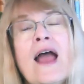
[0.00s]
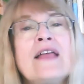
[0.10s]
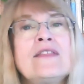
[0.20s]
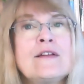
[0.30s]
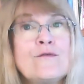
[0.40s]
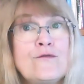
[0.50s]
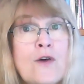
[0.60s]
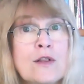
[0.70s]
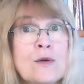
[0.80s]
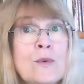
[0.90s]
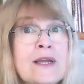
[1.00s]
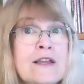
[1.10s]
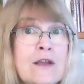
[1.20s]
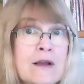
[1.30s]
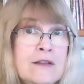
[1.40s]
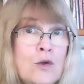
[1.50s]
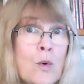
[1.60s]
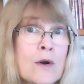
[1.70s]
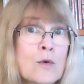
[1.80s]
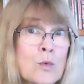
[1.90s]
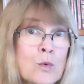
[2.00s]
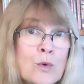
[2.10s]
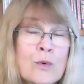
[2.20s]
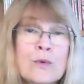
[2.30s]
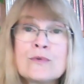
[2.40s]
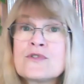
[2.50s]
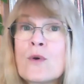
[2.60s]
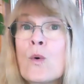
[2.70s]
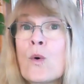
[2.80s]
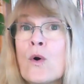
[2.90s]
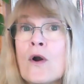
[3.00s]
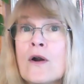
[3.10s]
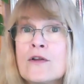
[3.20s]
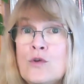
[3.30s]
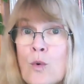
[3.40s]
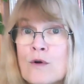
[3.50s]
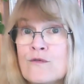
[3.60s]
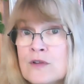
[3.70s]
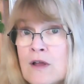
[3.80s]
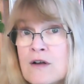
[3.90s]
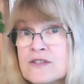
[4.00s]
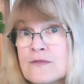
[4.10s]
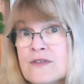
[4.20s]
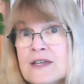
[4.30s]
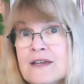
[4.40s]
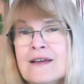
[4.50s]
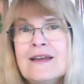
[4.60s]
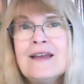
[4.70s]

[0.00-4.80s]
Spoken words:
and then following your rules or your philosophy